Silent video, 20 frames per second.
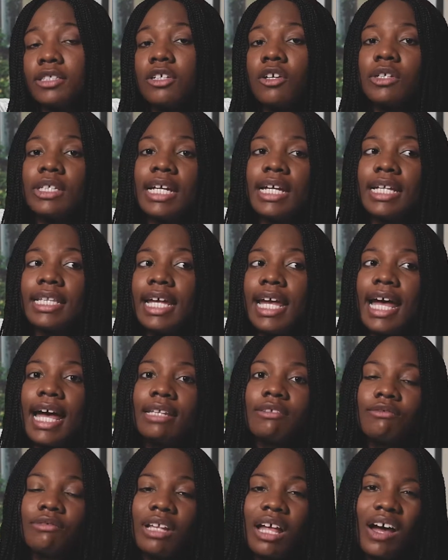soda and I
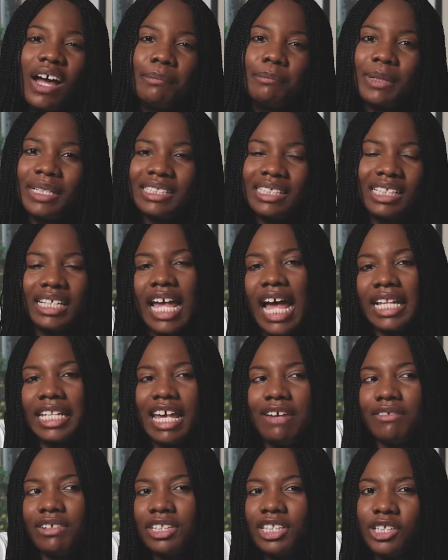had flour. I basically had
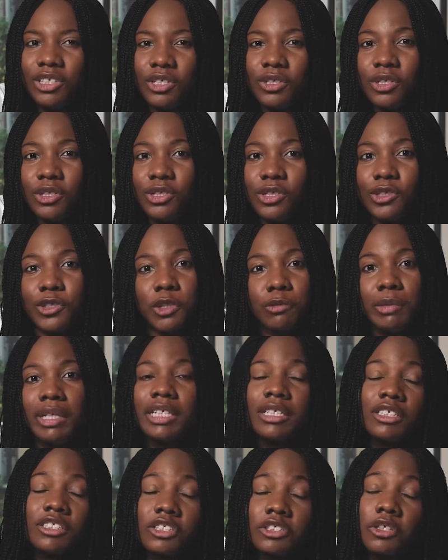everything you could use to
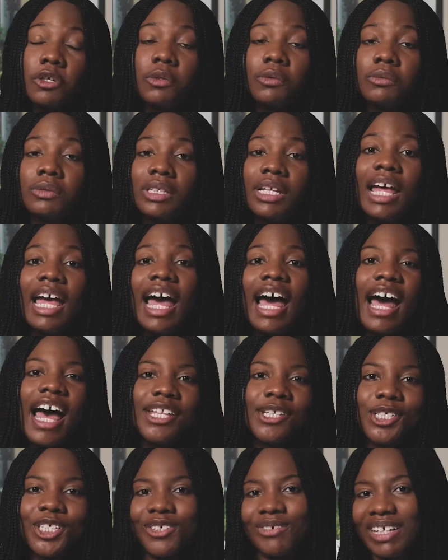make a scone. I
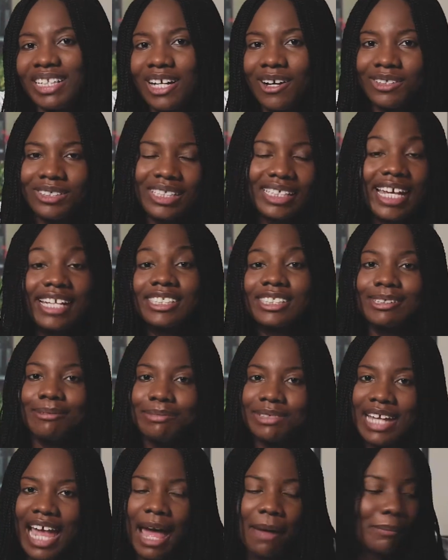just ran out to get some
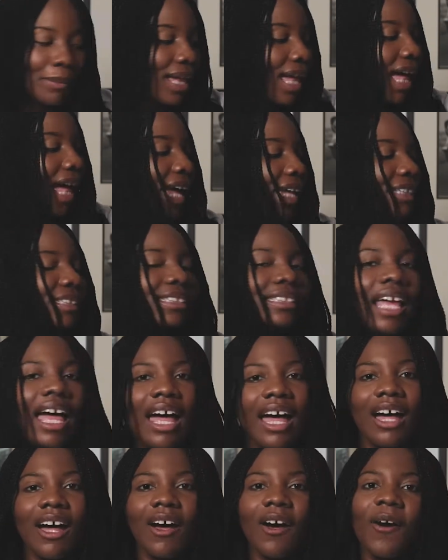jam.
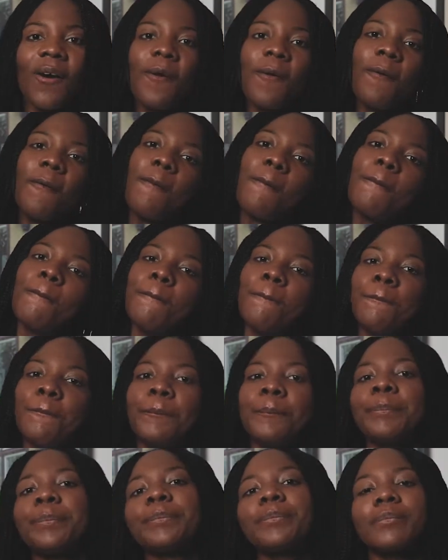So
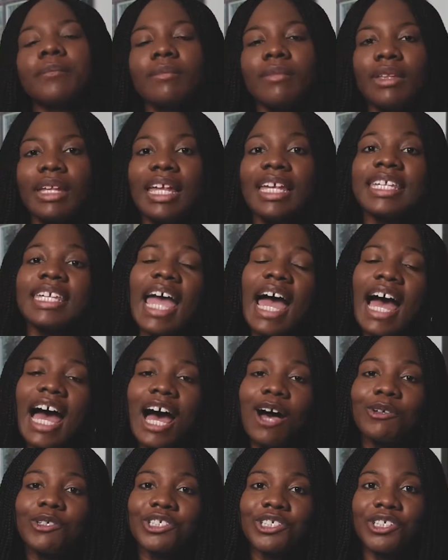yeah,
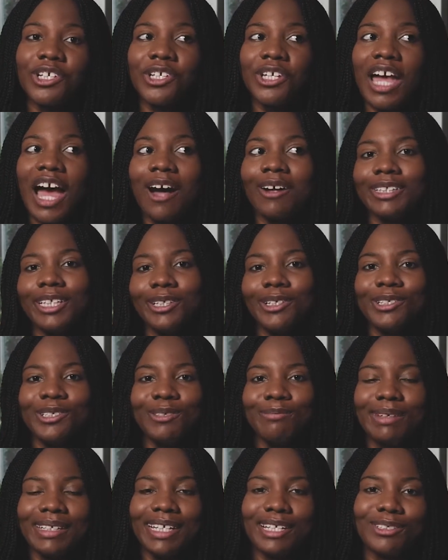I'll show you how they used
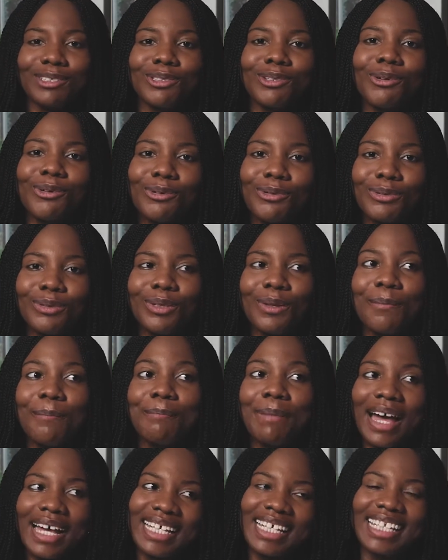to make a scone
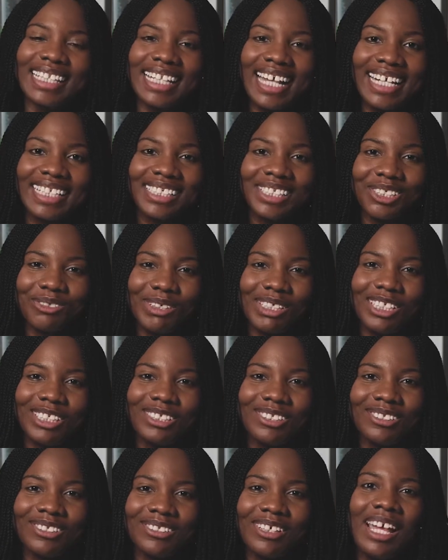back in
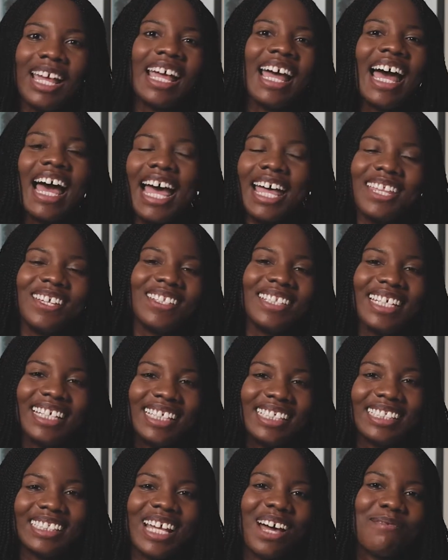1922. I don't think
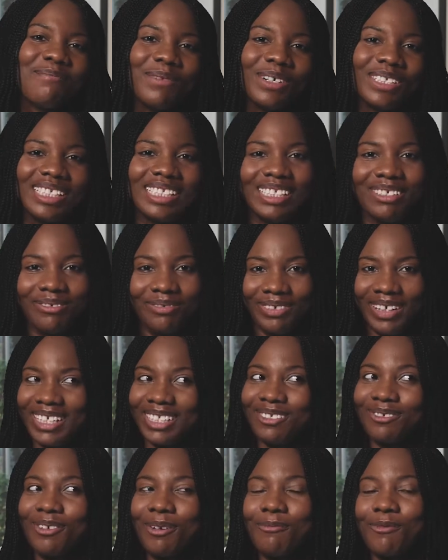it's that much
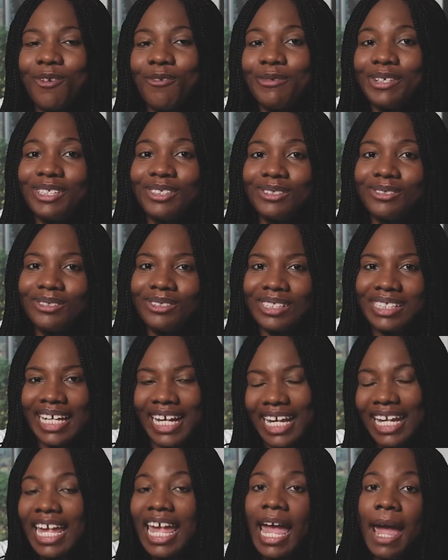different from what we do
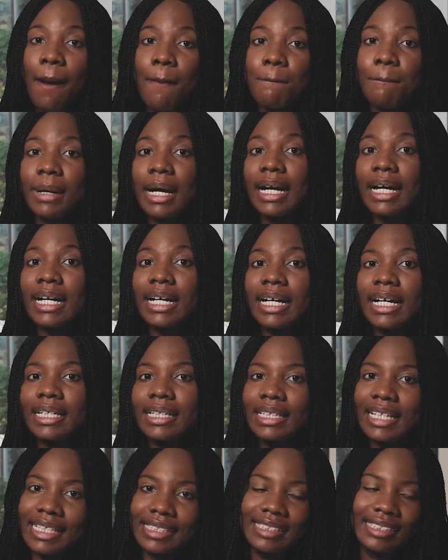today, but
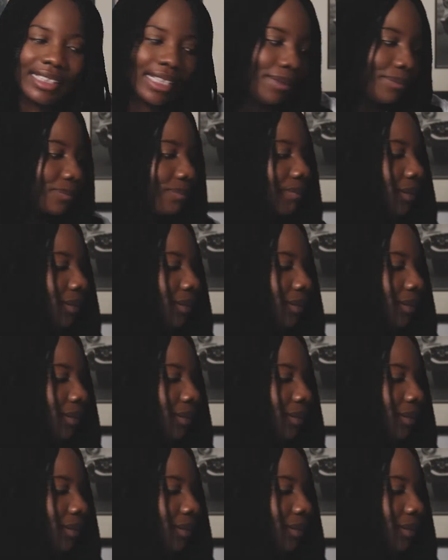let's see.